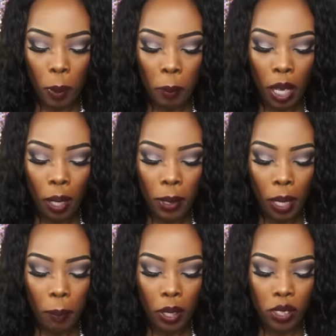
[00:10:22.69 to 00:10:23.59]
My mom
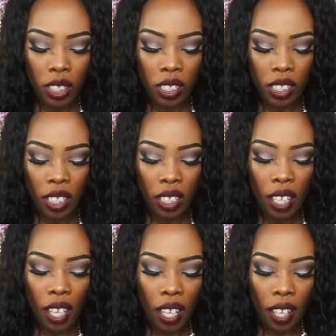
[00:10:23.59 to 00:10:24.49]
had purchased it
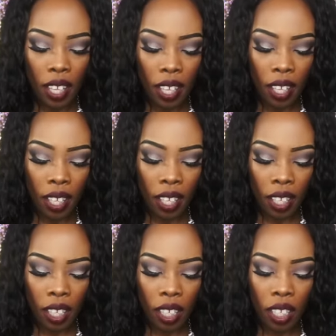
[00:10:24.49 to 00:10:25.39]

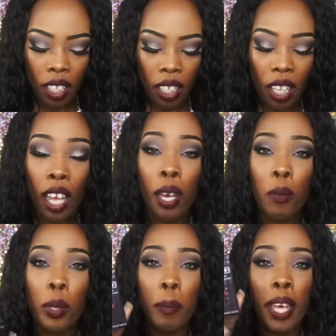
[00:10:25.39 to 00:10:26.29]
and I
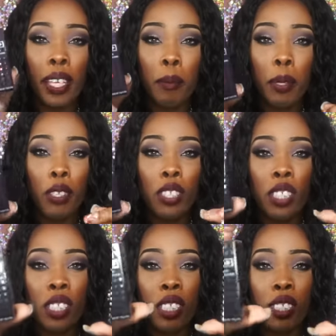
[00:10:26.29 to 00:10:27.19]
went back and
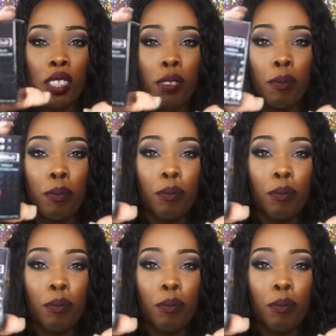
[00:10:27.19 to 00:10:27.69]
purchased it too.